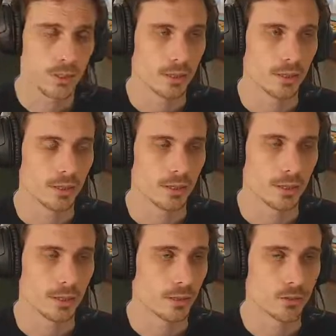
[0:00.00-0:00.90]
and
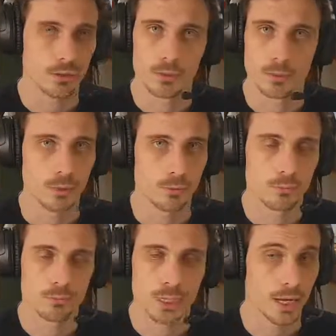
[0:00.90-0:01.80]
I told him I would
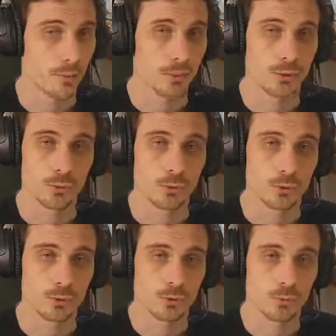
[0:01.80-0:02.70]
be happy
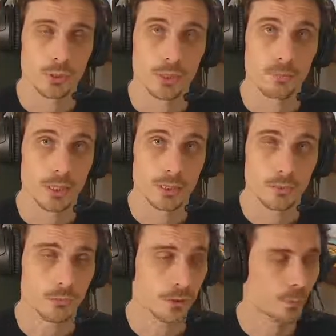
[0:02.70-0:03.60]
to print and paint
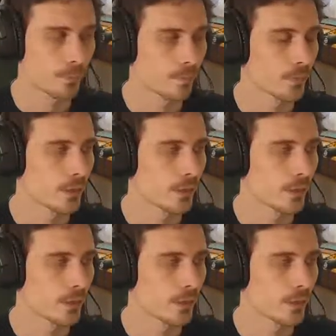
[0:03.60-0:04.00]
them for him.